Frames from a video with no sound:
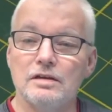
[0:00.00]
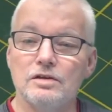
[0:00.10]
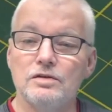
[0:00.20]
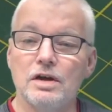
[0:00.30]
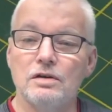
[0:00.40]

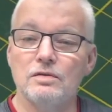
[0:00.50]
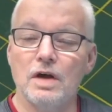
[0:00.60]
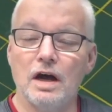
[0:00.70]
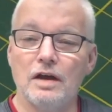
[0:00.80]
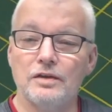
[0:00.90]
Uno
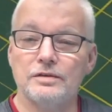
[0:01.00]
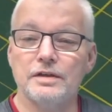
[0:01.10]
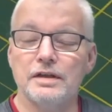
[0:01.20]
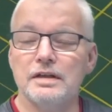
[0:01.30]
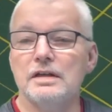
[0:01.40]

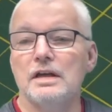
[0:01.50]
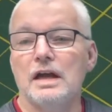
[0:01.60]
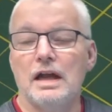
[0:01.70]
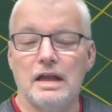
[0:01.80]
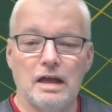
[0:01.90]
R3,
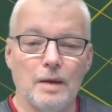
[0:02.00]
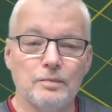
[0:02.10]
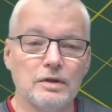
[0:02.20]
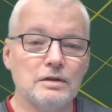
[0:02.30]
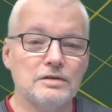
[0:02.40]

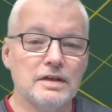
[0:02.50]
upload